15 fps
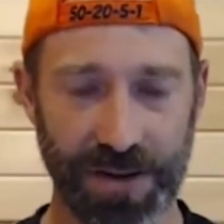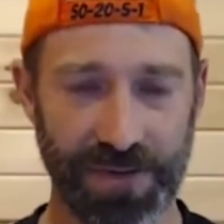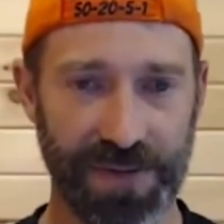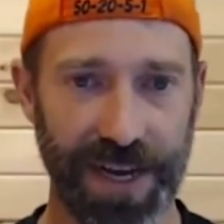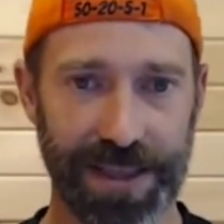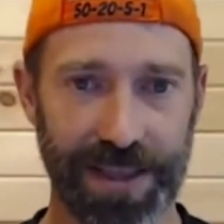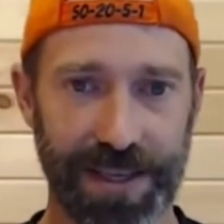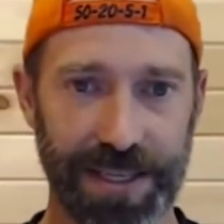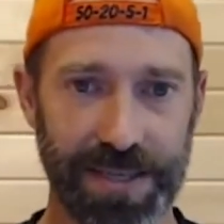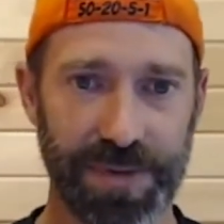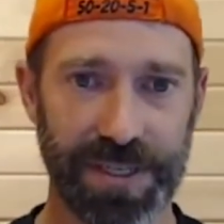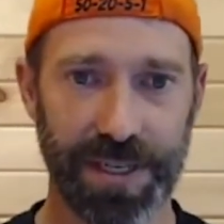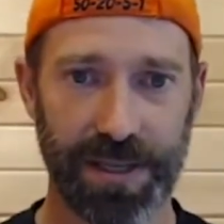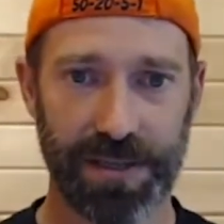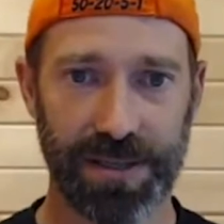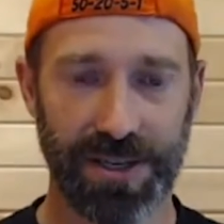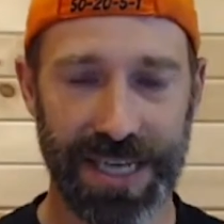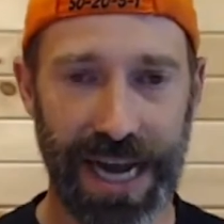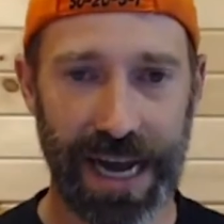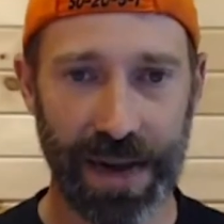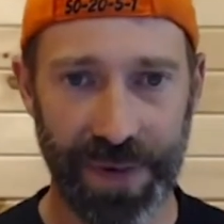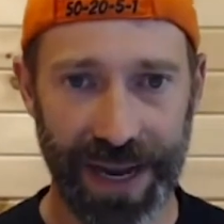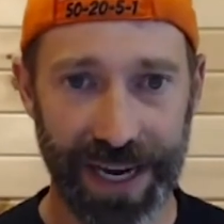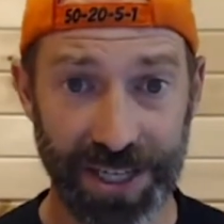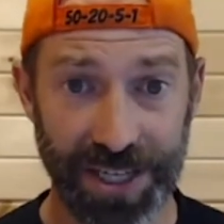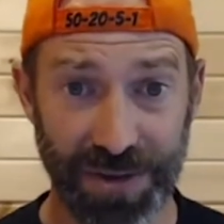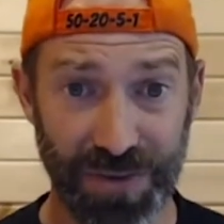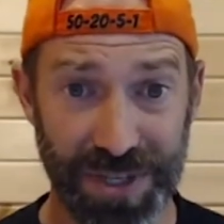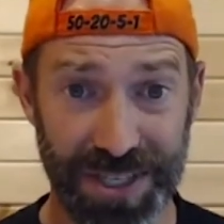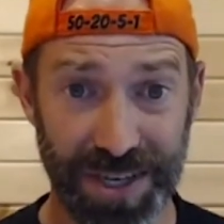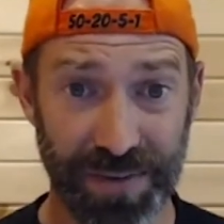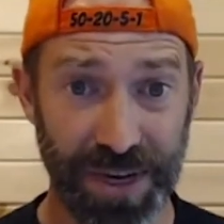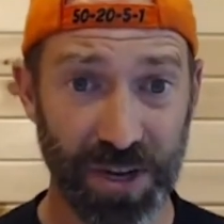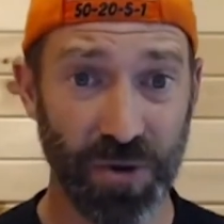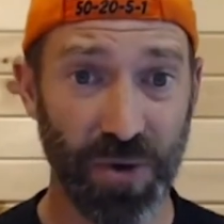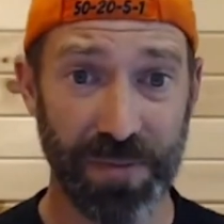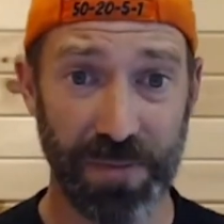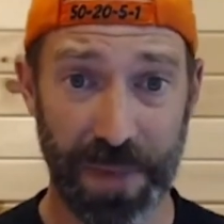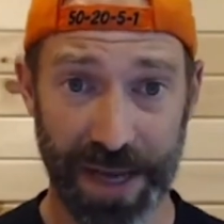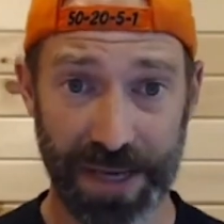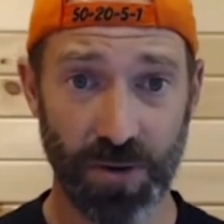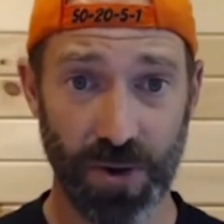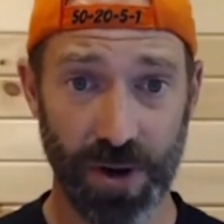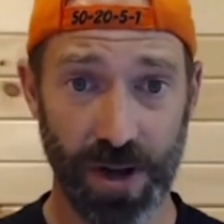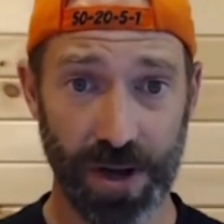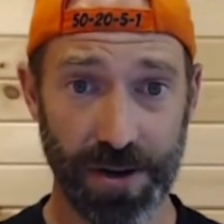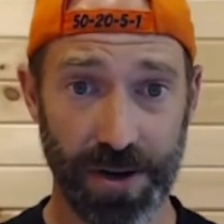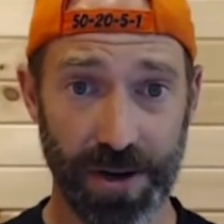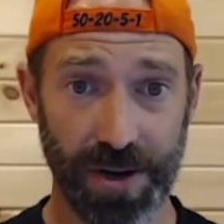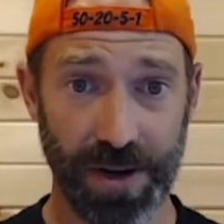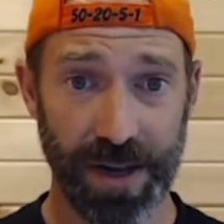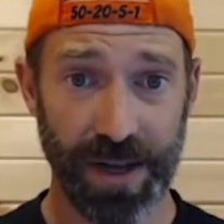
In fact, this particular top agent was somebody who I mentored under.